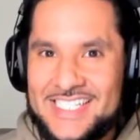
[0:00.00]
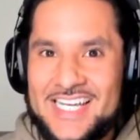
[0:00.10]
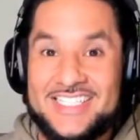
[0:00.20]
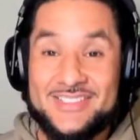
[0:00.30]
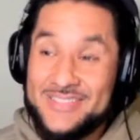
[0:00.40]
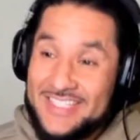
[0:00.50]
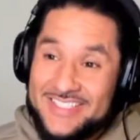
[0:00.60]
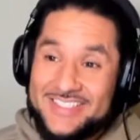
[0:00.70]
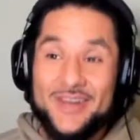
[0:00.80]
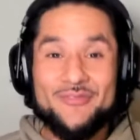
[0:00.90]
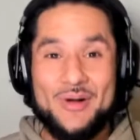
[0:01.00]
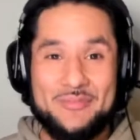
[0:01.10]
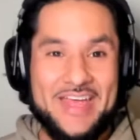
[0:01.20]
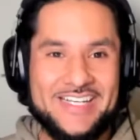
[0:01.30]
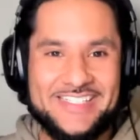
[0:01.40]
It's a, that's a tough one,
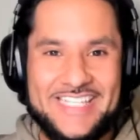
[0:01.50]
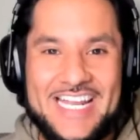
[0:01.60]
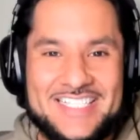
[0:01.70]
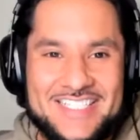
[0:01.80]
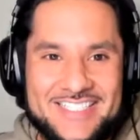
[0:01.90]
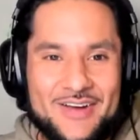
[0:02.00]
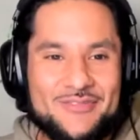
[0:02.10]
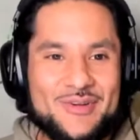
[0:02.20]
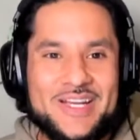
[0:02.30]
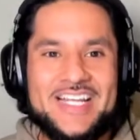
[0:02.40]
man. That is a tough one.